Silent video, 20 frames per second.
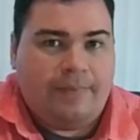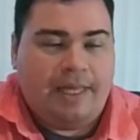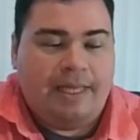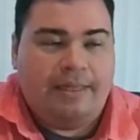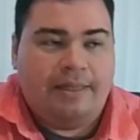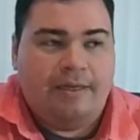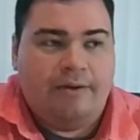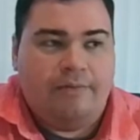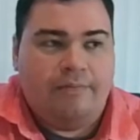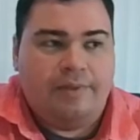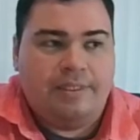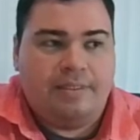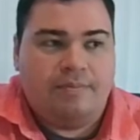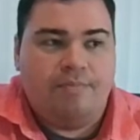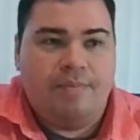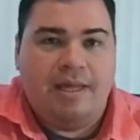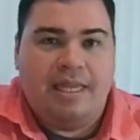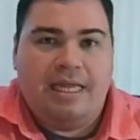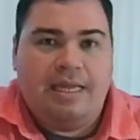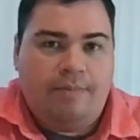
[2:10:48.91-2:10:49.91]
Like, there
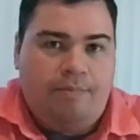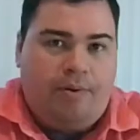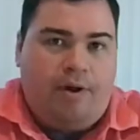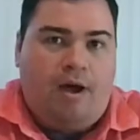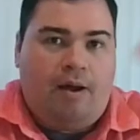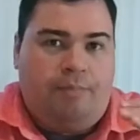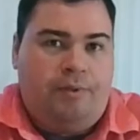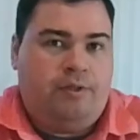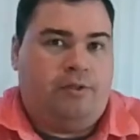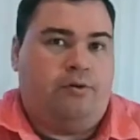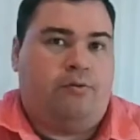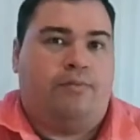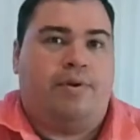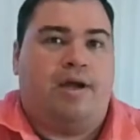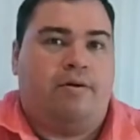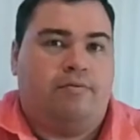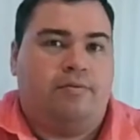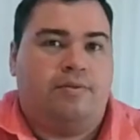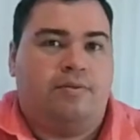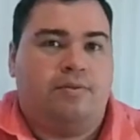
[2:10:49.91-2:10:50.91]
was many popular
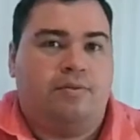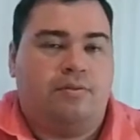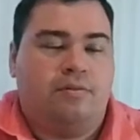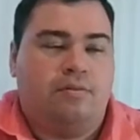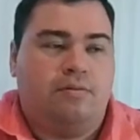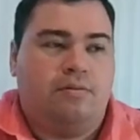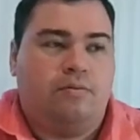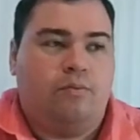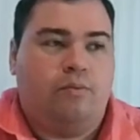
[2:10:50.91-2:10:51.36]
routes,